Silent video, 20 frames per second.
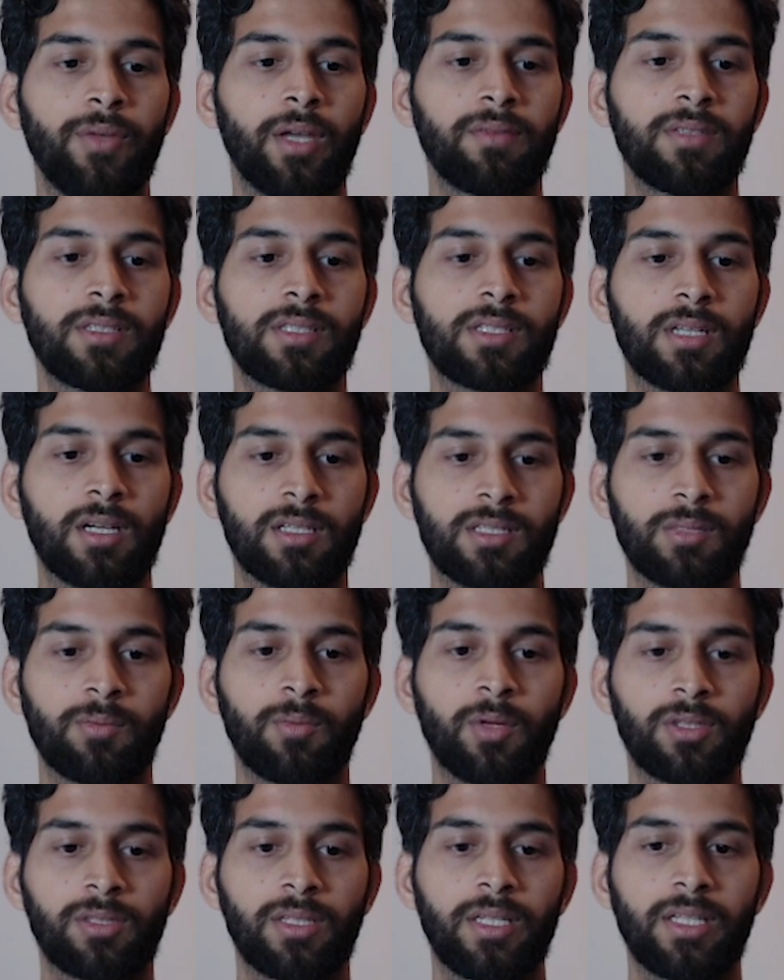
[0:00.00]
have this custom
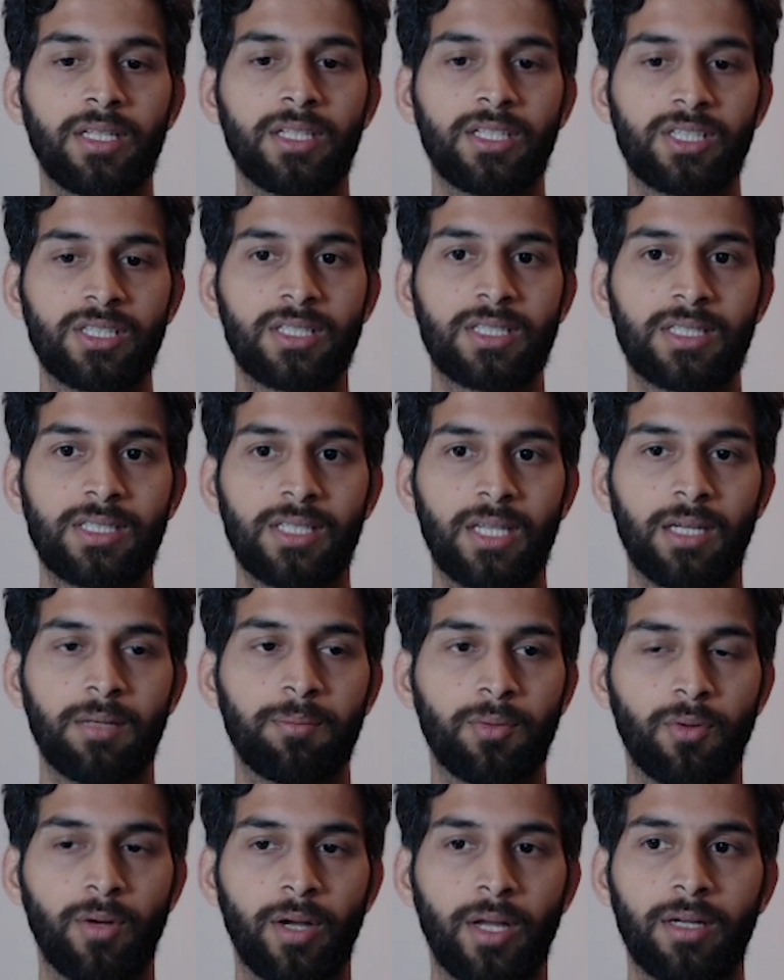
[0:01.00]
authentication state
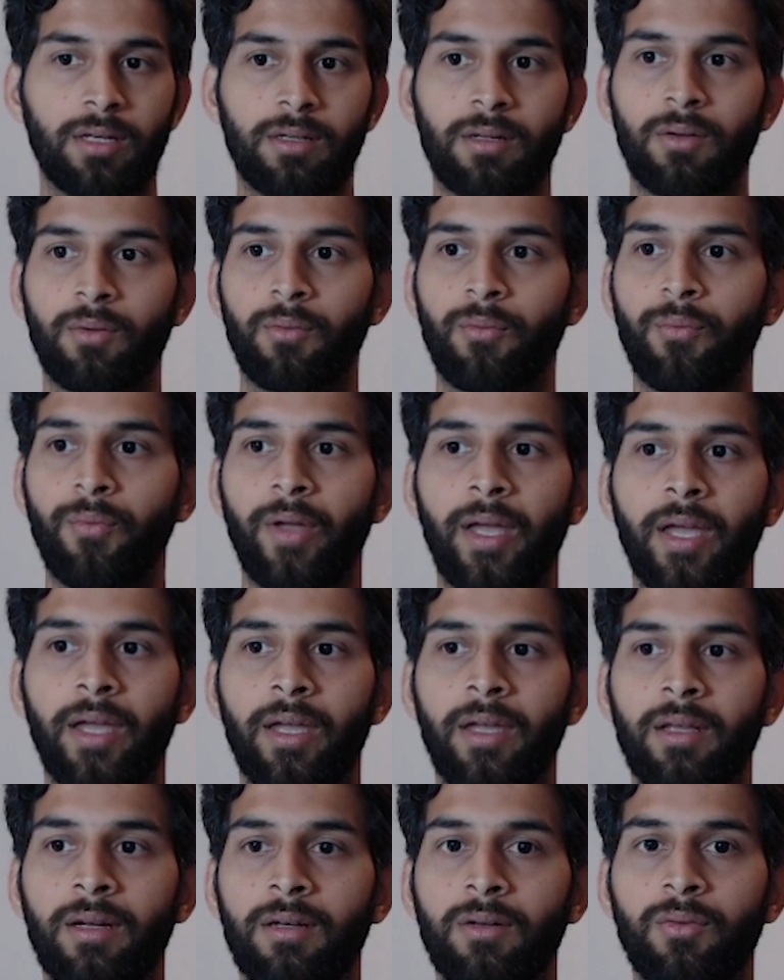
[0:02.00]
provider
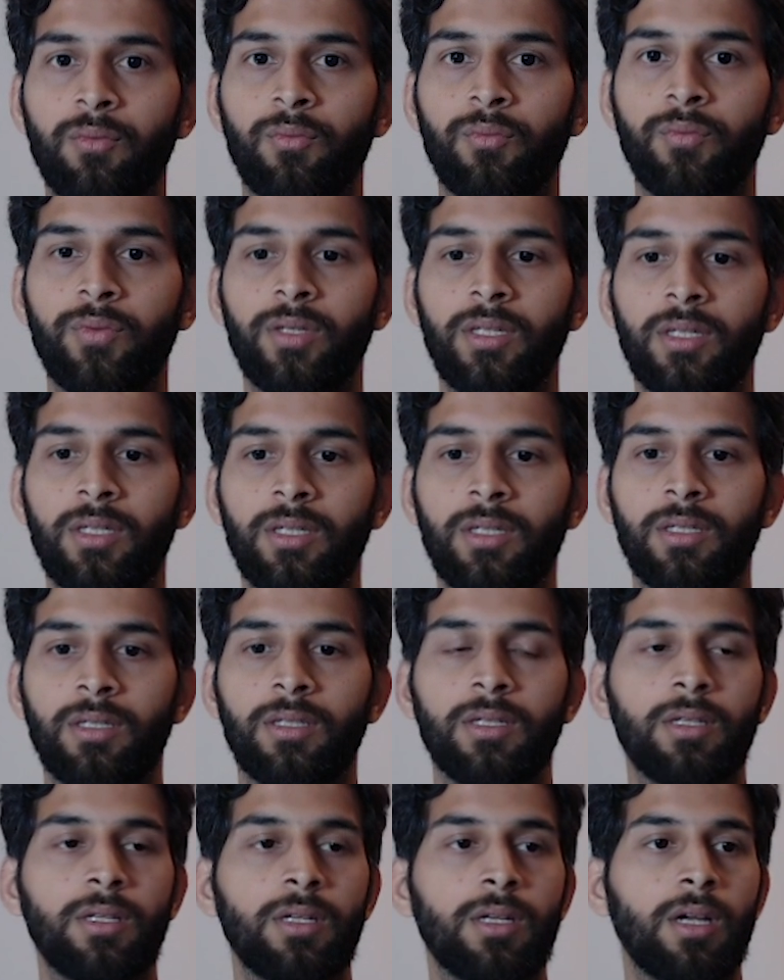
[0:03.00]
where we
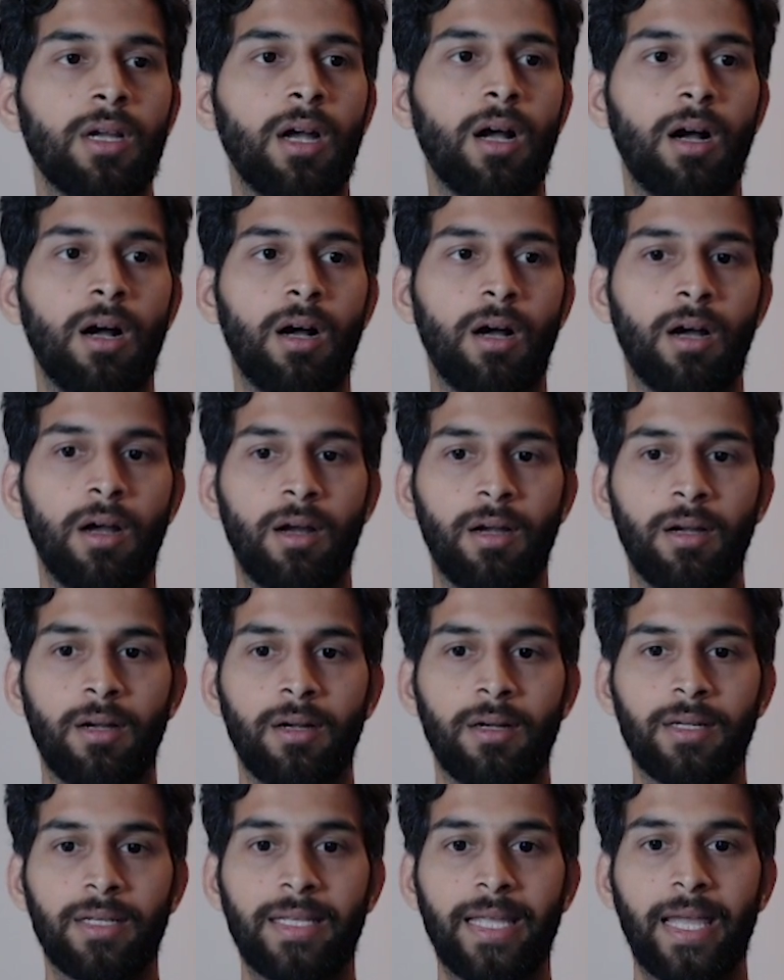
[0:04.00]
are
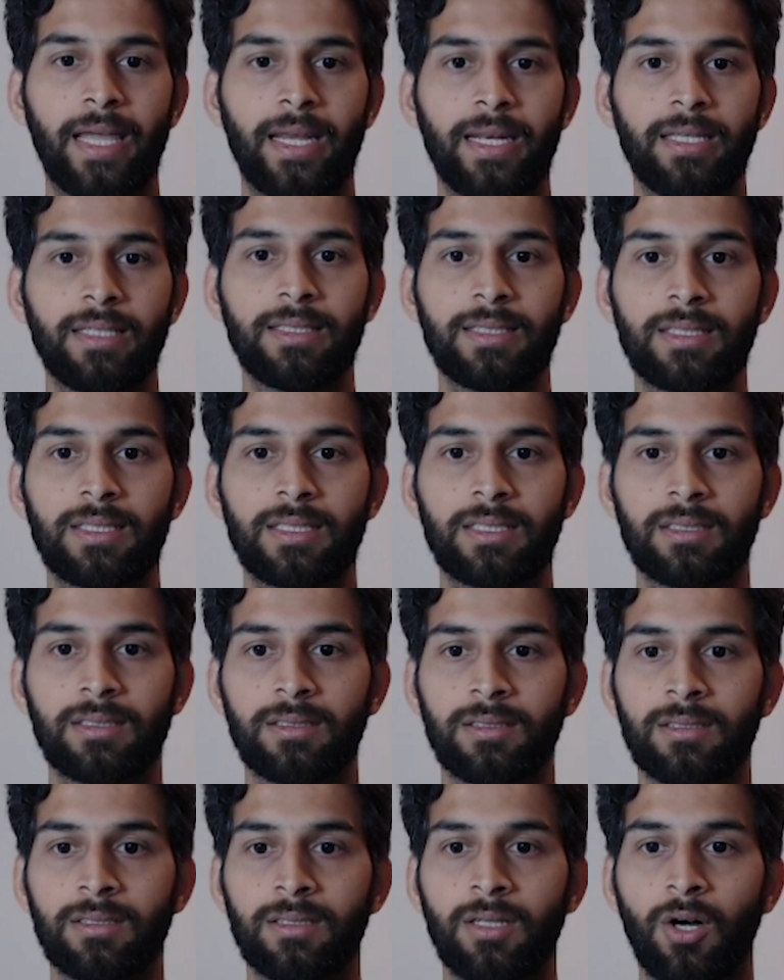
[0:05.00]
getting the
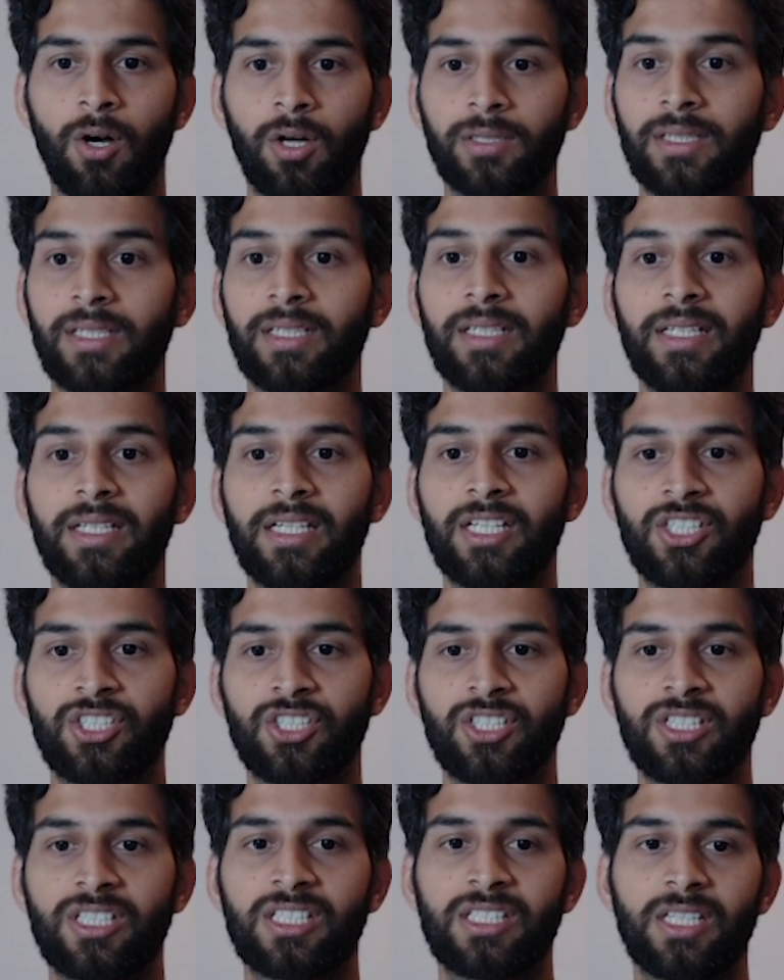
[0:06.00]

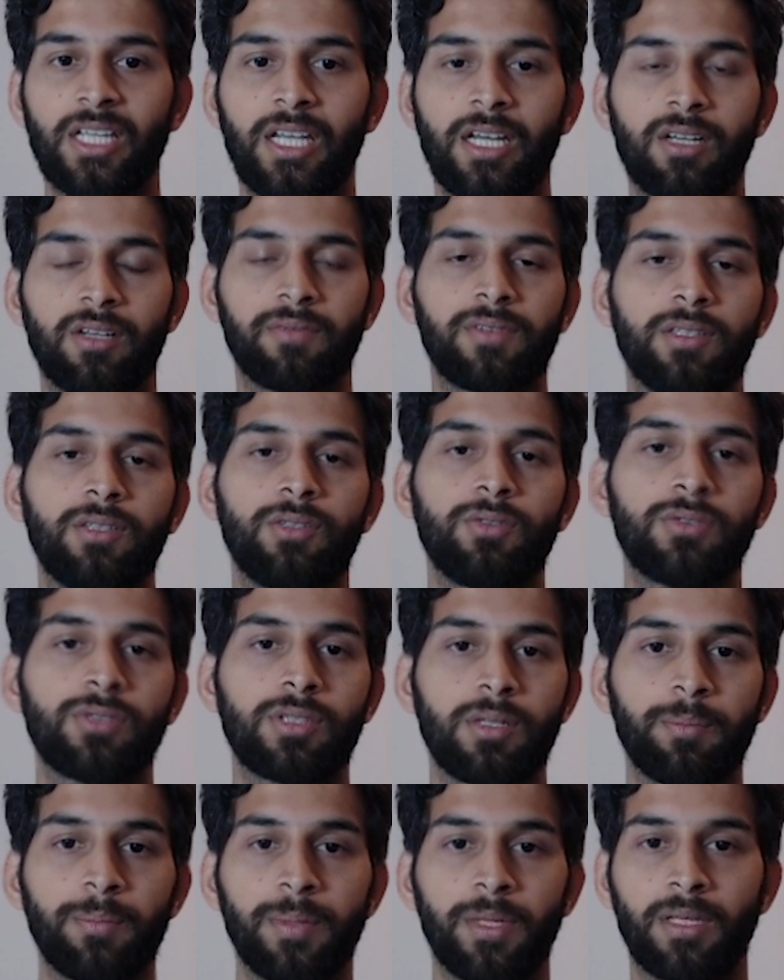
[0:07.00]
authentication state of the
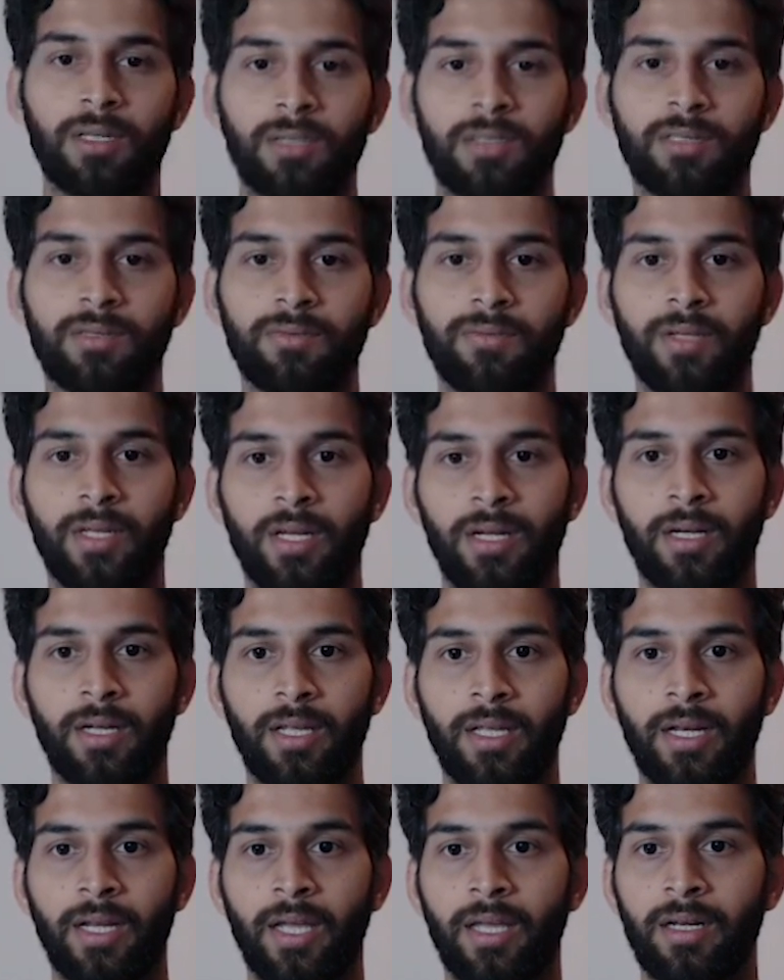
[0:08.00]
user because we are
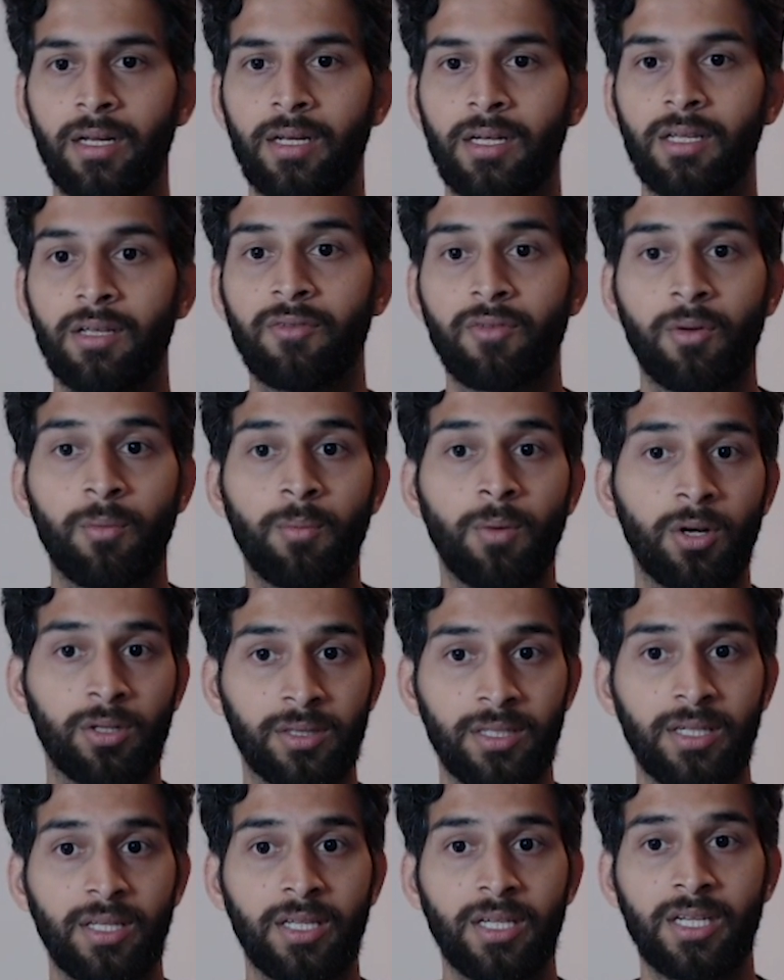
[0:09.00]
inheriting from
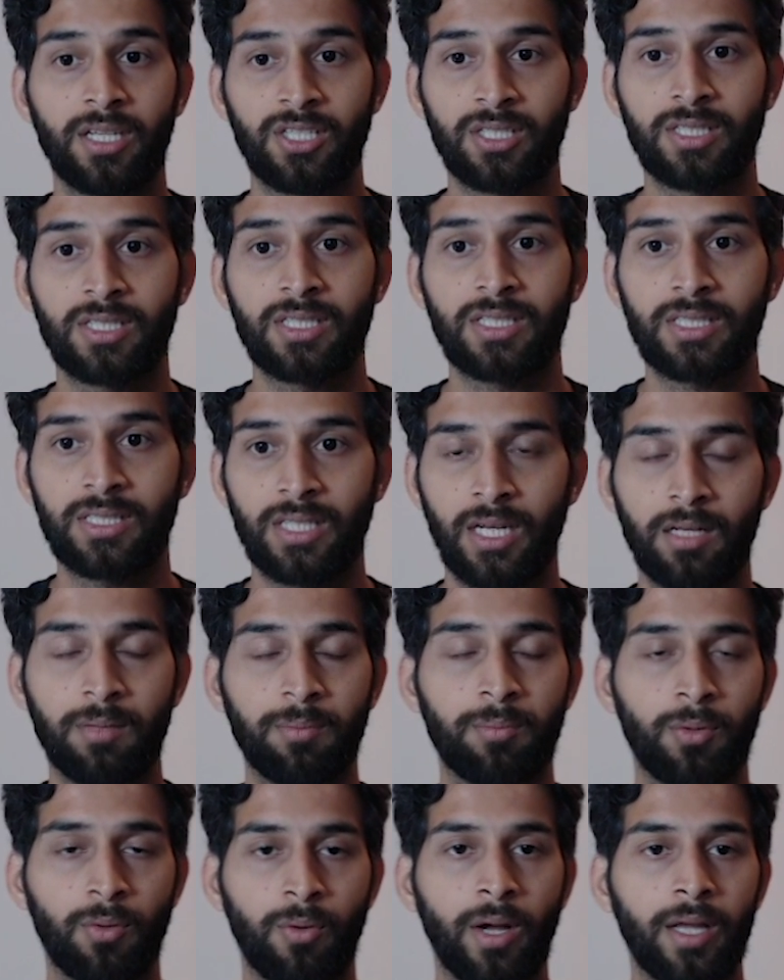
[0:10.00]
authentication state
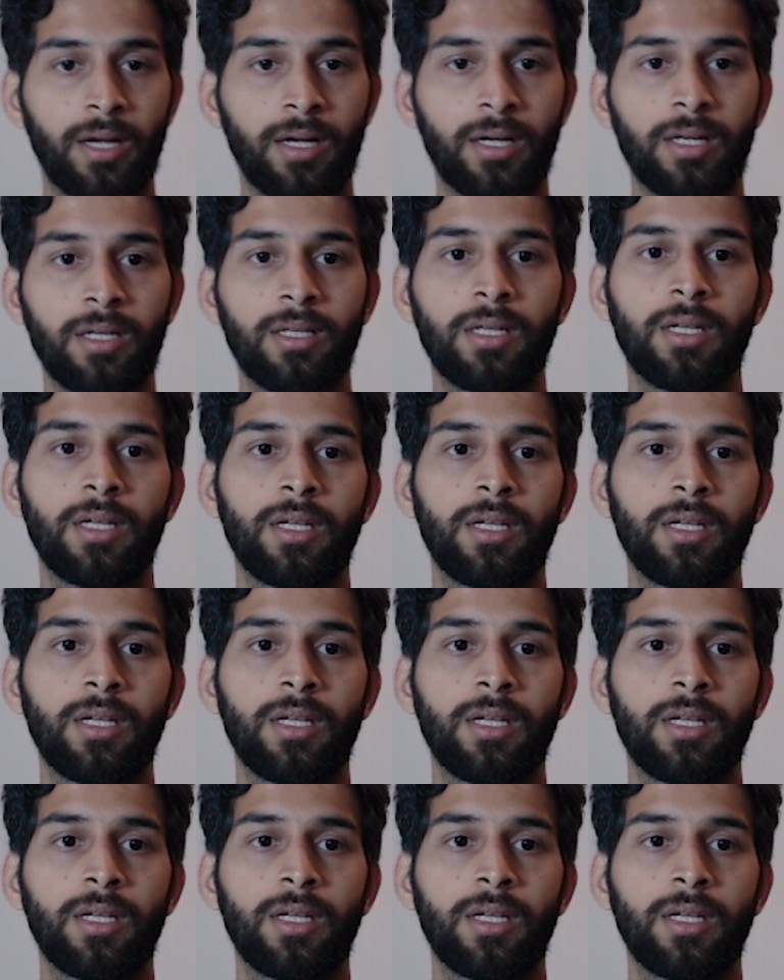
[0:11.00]
provider.